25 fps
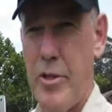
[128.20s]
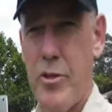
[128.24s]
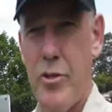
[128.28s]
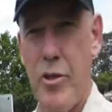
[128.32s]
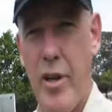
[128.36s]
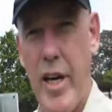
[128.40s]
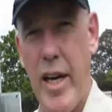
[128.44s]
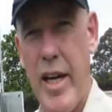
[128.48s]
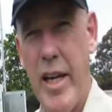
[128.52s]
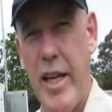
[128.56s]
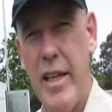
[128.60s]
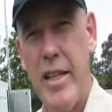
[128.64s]
of the
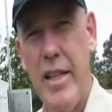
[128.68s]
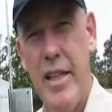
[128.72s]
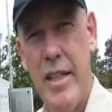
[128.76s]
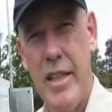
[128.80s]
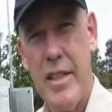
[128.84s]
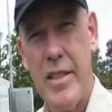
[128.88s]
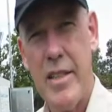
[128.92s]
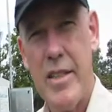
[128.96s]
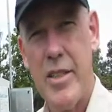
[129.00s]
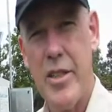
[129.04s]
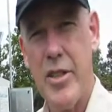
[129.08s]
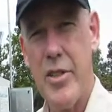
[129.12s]
trailer
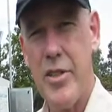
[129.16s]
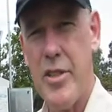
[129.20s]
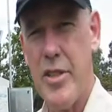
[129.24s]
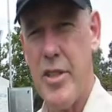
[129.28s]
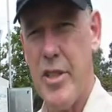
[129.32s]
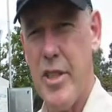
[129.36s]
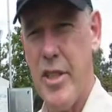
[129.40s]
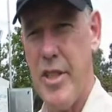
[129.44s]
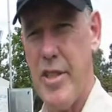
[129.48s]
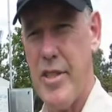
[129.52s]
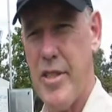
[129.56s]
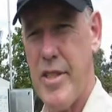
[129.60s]

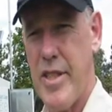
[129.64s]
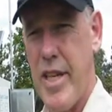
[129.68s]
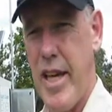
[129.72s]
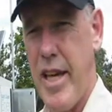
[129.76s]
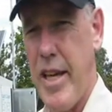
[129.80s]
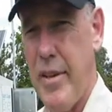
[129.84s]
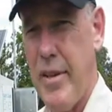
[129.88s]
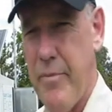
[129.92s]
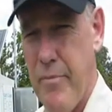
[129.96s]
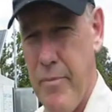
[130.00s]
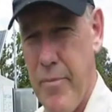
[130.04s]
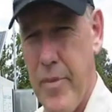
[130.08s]
tilted to the
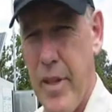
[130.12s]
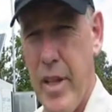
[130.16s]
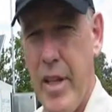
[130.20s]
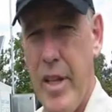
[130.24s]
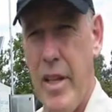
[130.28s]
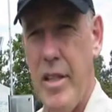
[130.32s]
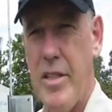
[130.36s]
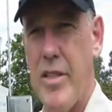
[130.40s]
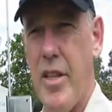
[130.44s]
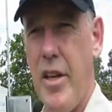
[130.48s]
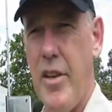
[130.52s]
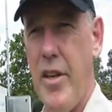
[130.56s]

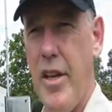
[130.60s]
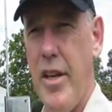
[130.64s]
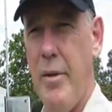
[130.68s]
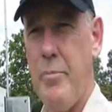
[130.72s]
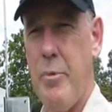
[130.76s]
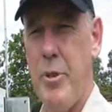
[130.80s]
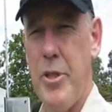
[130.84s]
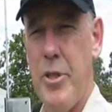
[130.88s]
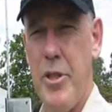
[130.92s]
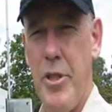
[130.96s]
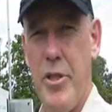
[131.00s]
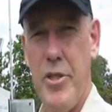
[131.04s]
sun. So
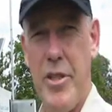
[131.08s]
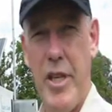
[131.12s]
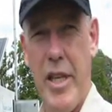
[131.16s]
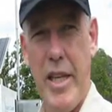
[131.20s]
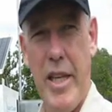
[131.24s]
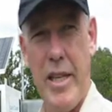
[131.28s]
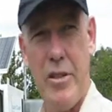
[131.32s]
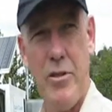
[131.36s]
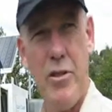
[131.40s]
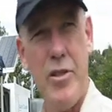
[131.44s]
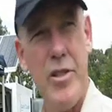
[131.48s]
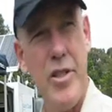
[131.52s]
they're
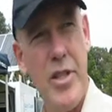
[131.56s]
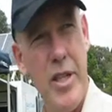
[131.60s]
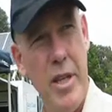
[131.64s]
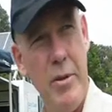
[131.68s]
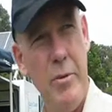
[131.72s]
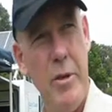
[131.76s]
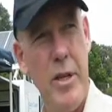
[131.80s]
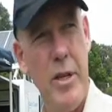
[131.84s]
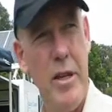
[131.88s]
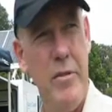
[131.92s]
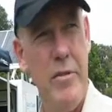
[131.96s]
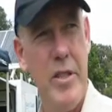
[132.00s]
producing
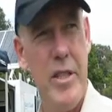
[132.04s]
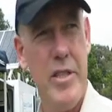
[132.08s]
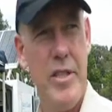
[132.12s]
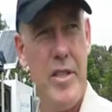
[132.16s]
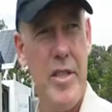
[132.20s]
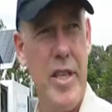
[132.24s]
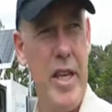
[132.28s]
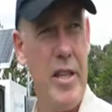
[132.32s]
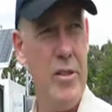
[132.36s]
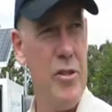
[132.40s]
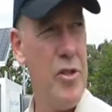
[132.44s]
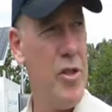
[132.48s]
electricity whenever
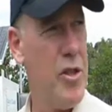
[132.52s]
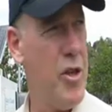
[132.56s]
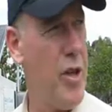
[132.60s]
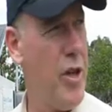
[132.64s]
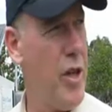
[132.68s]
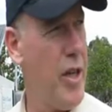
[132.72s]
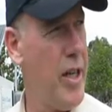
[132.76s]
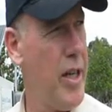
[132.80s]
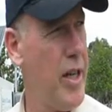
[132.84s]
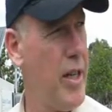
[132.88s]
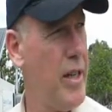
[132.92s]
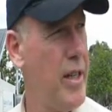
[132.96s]
the sun's
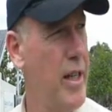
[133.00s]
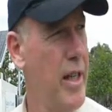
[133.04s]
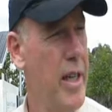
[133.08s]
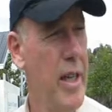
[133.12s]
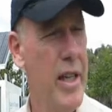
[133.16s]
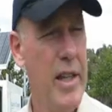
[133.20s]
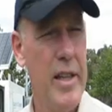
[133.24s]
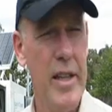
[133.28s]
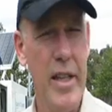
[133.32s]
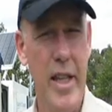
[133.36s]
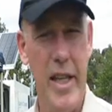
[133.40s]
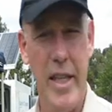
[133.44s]
shining.
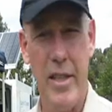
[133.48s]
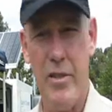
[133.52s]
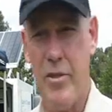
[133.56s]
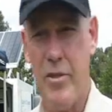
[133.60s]
The